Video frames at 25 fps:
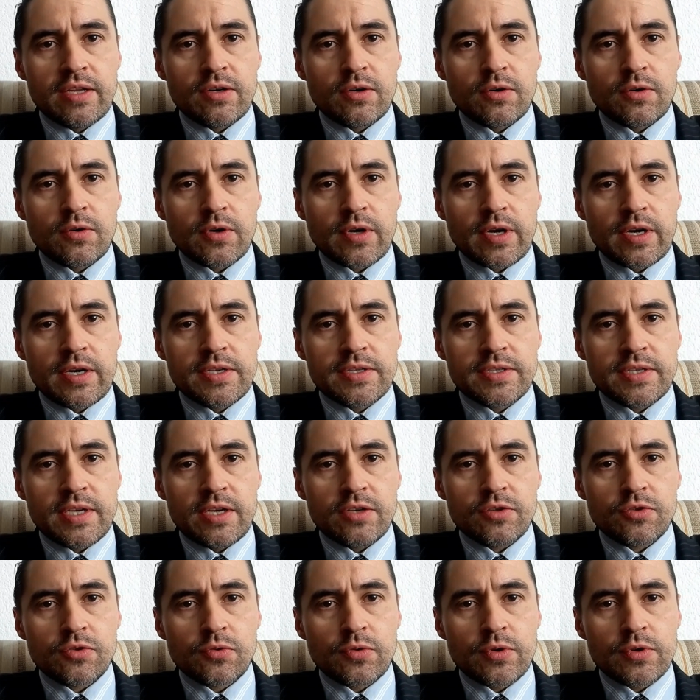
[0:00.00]
align their
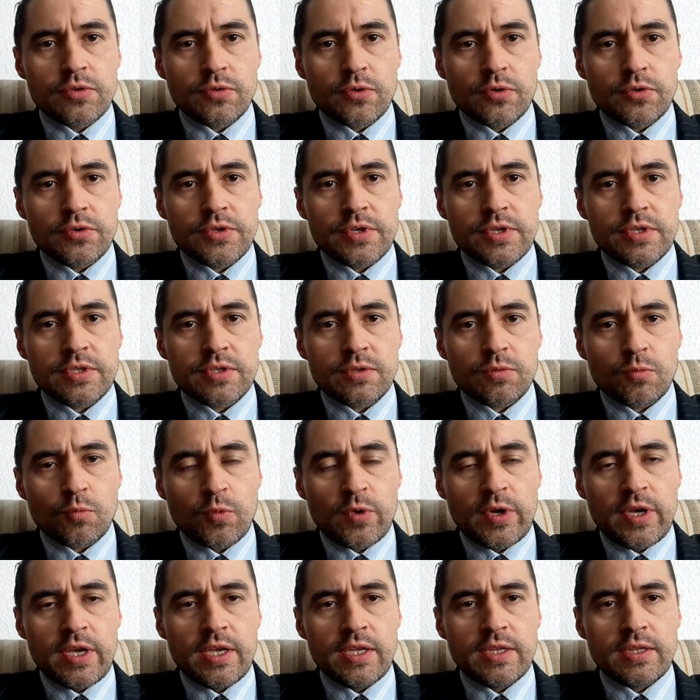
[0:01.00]
organizational resources
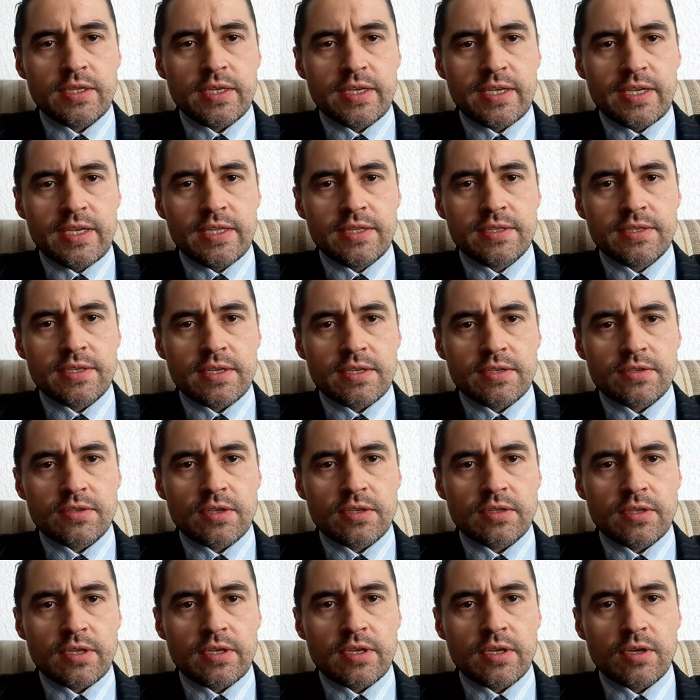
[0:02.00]
with its
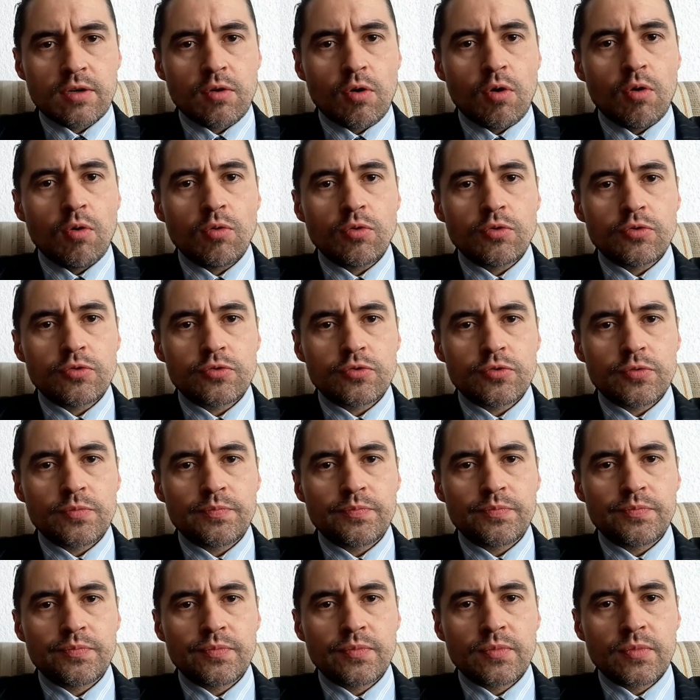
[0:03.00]
strategic goals.
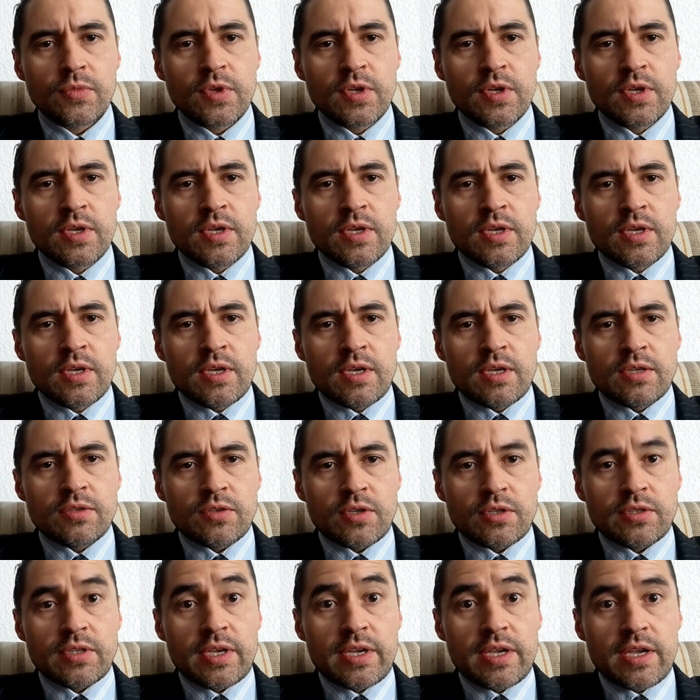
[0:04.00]

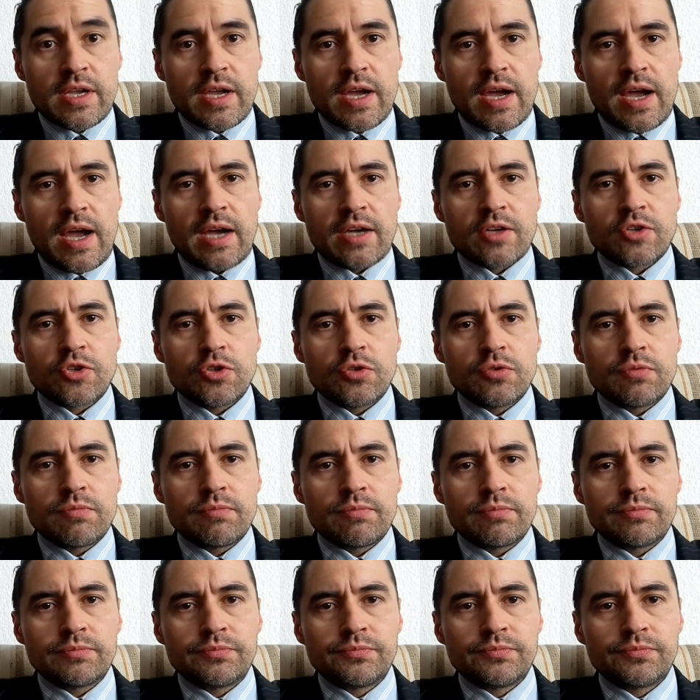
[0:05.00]
Strategic
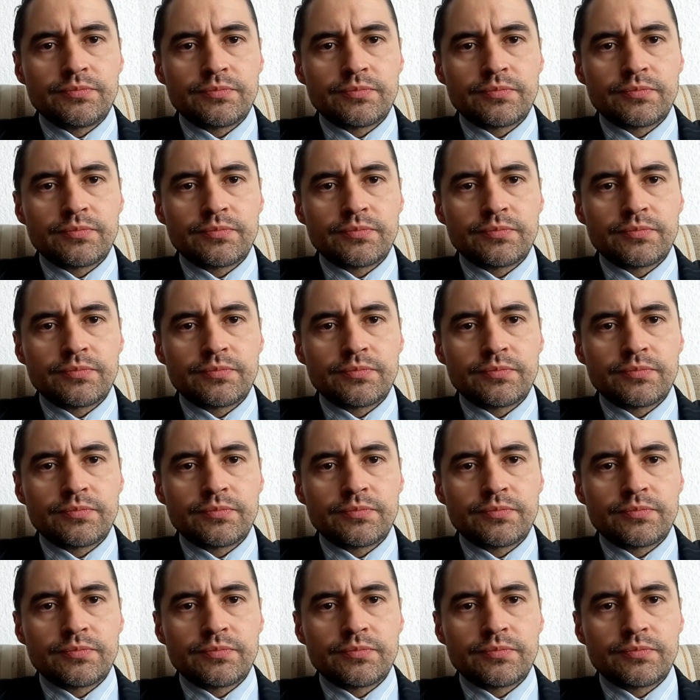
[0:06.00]
action.